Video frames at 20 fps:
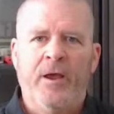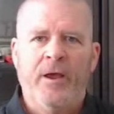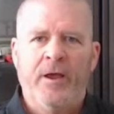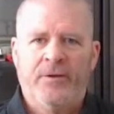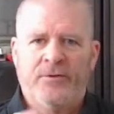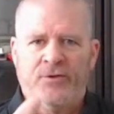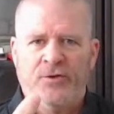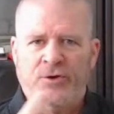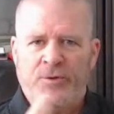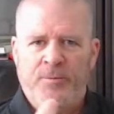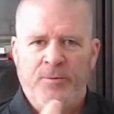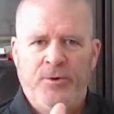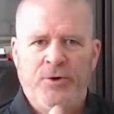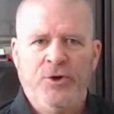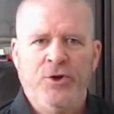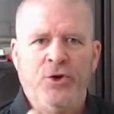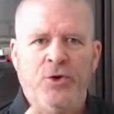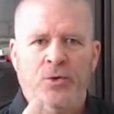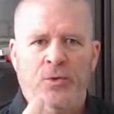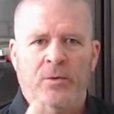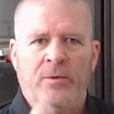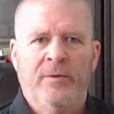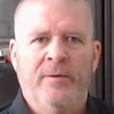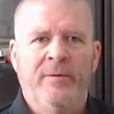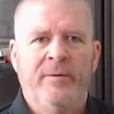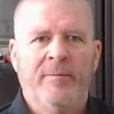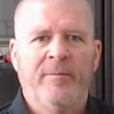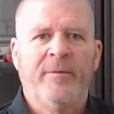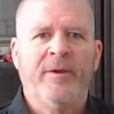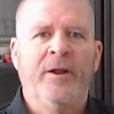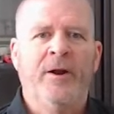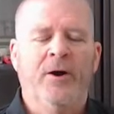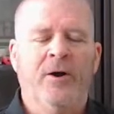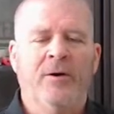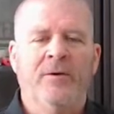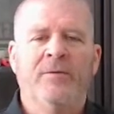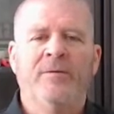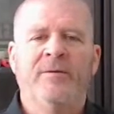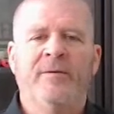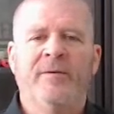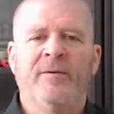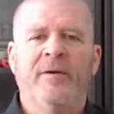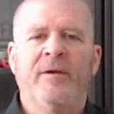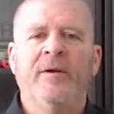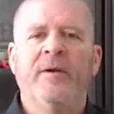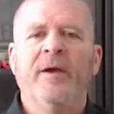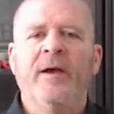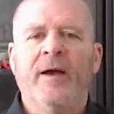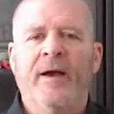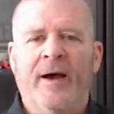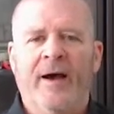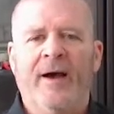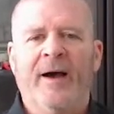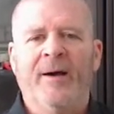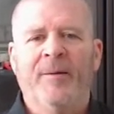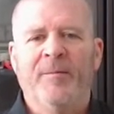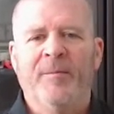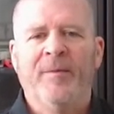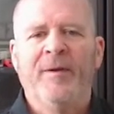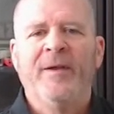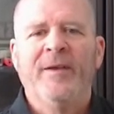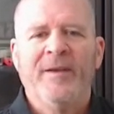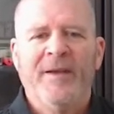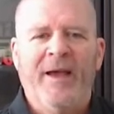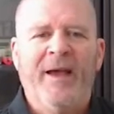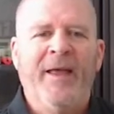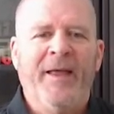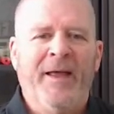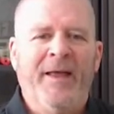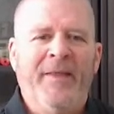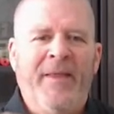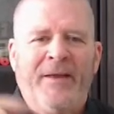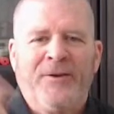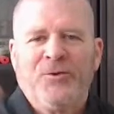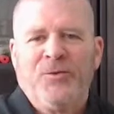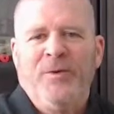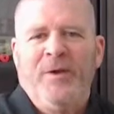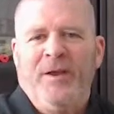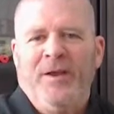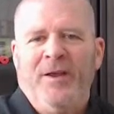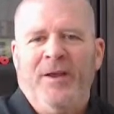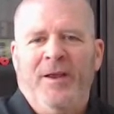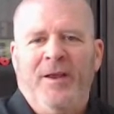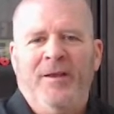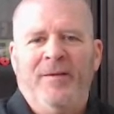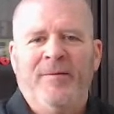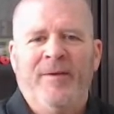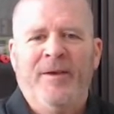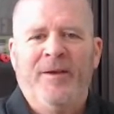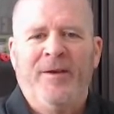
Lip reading: it's you know, um, and that it